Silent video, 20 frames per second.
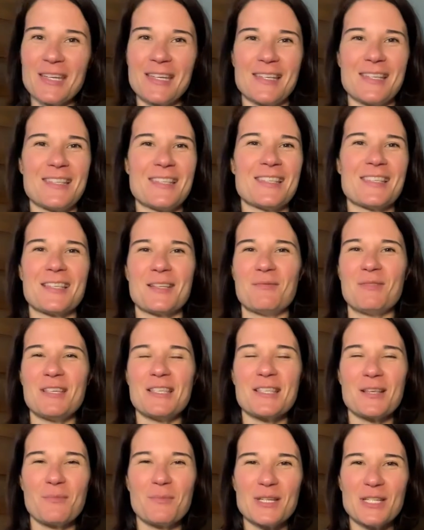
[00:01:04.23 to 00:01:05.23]
us. It's gonna be
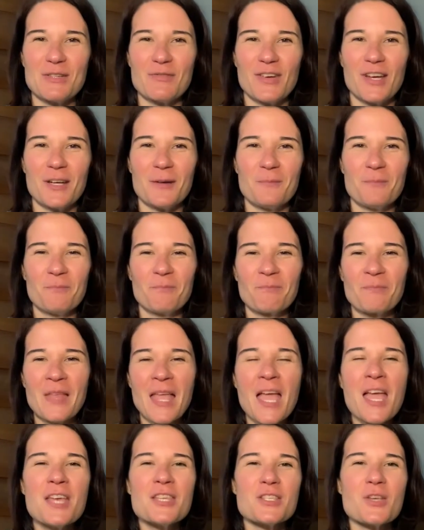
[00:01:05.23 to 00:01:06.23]
so much fun.
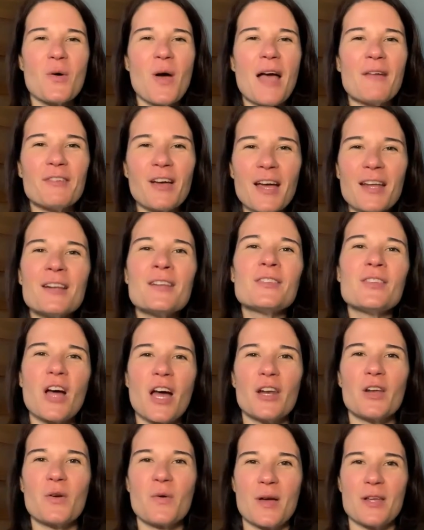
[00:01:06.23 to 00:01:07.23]
So I've gotten a
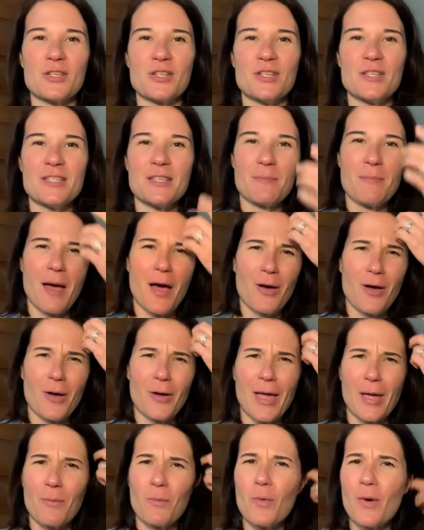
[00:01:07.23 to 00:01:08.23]
lot of questions about,
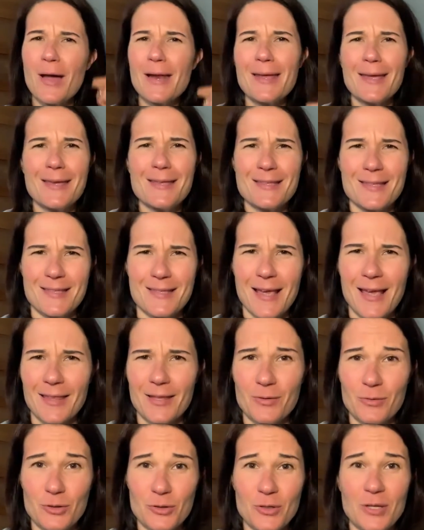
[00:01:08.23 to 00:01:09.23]
okay, what is a
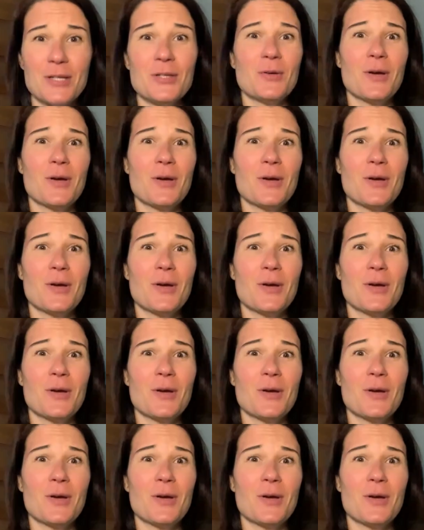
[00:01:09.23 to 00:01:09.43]
silent retreat?